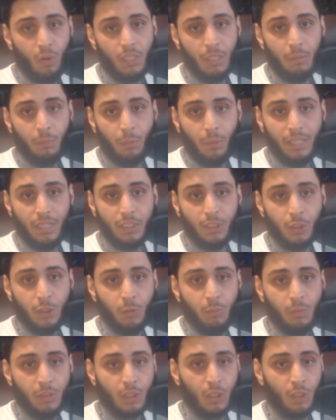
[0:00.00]
liberates
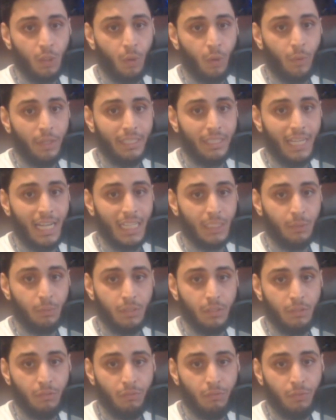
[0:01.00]
too much chlorine gas
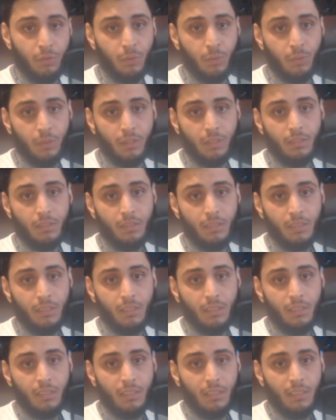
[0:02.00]
with the food,
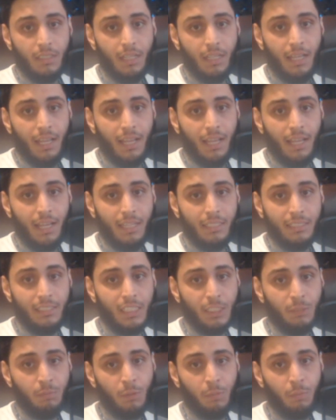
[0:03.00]

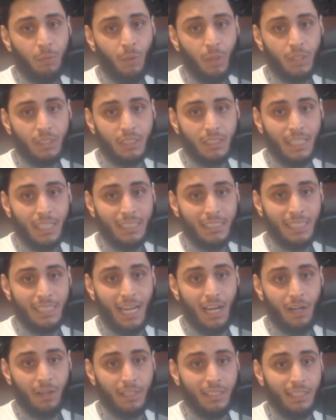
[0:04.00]
disproportionates the
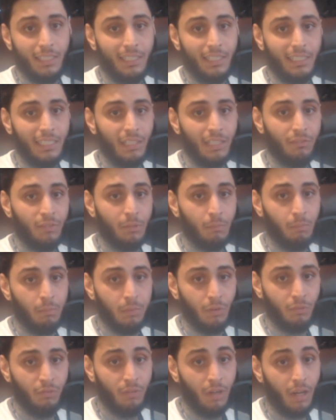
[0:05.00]
alkalinity
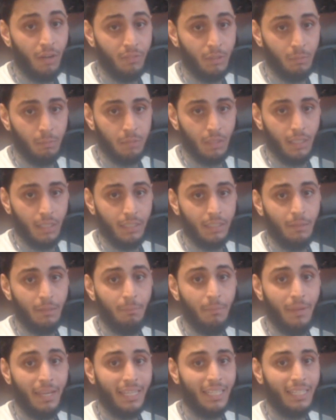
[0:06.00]
of the blood,
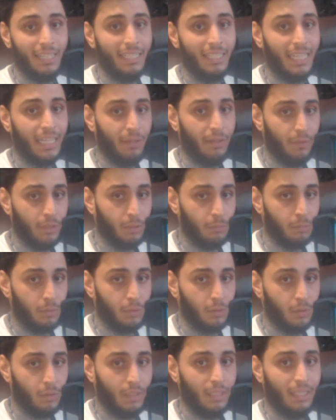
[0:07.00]
making it
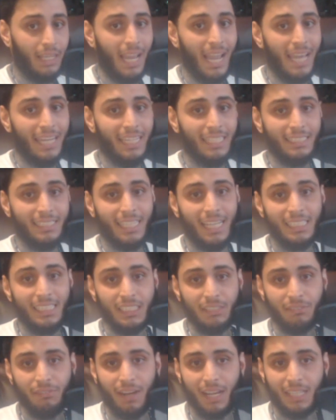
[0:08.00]
irritable, and
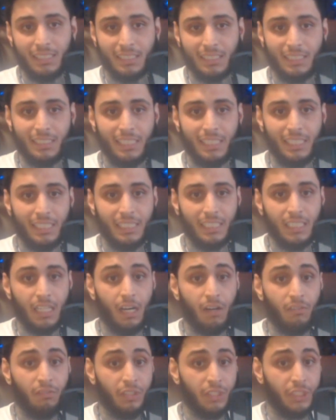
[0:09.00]
intensifies acidity
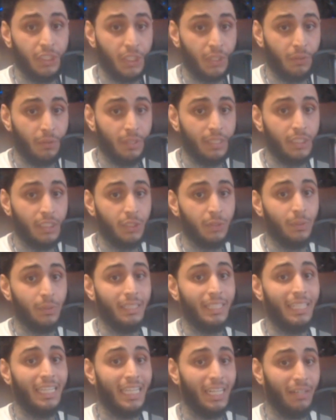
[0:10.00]
of the urine to
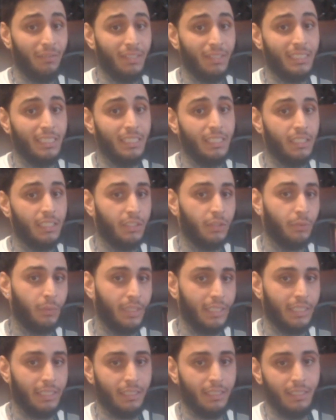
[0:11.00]
an irritant
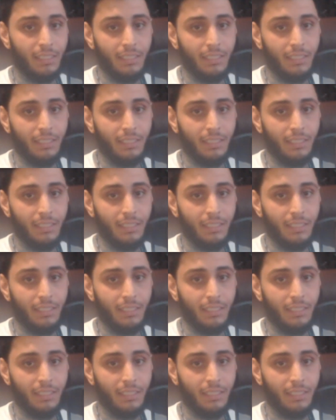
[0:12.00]
degree